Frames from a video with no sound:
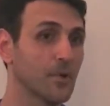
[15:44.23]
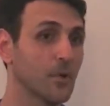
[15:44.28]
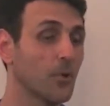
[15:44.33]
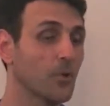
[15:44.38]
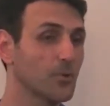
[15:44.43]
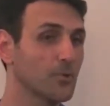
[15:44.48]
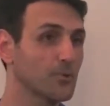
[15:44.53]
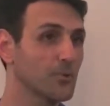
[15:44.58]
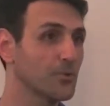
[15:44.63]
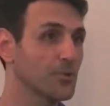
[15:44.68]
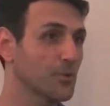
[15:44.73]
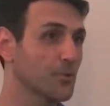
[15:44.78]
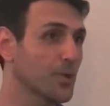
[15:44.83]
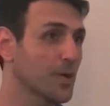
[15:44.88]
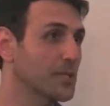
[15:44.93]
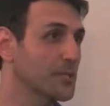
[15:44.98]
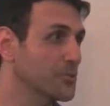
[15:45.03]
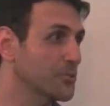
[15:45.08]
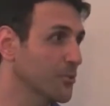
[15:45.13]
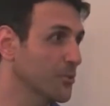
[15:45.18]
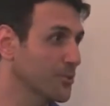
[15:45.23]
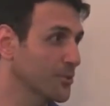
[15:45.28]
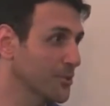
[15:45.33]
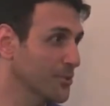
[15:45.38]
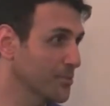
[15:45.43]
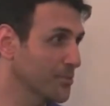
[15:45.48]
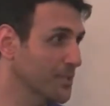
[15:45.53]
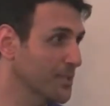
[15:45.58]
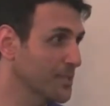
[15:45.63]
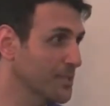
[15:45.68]
Also the right
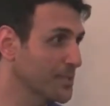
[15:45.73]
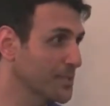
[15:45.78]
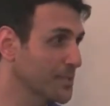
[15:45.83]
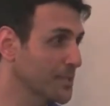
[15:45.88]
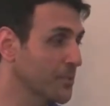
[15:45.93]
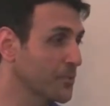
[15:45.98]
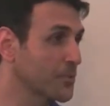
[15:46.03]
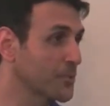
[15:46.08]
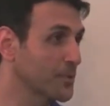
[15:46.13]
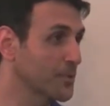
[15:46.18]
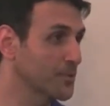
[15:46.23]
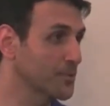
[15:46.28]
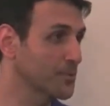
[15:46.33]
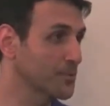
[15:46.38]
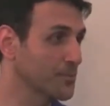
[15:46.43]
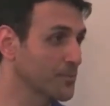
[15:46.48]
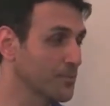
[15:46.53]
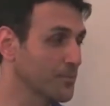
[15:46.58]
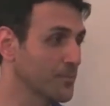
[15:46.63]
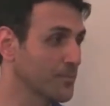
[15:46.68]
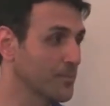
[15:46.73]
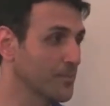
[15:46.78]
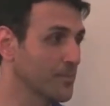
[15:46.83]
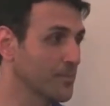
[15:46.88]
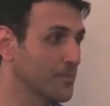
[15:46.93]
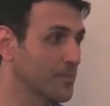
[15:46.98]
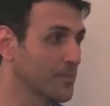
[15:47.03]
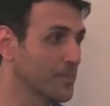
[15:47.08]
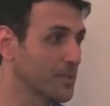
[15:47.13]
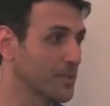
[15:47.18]
shoulder, but this I will
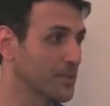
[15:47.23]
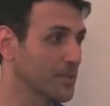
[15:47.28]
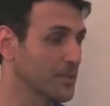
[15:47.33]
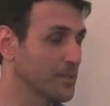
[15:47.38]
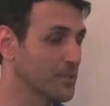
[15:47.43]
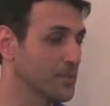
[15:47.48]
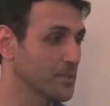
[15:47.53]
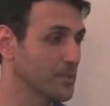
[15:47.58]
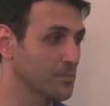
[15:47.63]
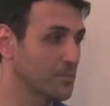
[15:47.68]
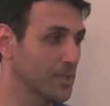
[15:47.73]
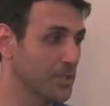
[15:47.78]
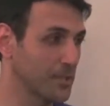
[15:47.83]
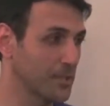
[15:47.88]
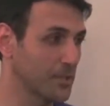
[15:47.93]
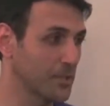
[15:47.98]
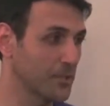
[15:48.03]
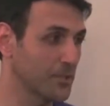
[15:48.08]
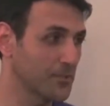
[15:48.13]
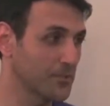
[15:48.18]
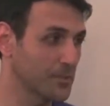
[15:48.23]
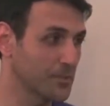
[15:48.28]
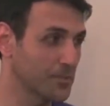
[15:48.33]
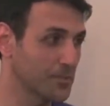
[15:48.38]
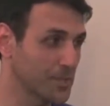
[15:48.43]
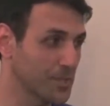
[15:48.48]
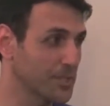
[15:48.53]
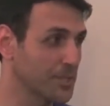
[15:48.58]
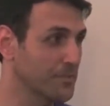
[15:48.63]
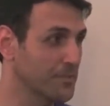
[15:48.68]
speak of
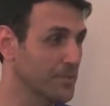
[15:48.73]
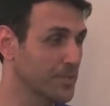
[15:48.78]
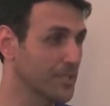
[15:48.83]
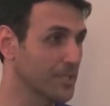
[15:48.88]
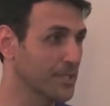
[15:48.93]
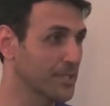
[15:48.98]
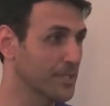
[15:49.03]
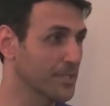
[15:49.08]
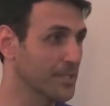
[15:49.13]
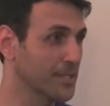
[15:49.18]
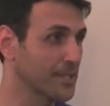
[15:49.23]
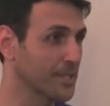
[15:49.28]
specifically.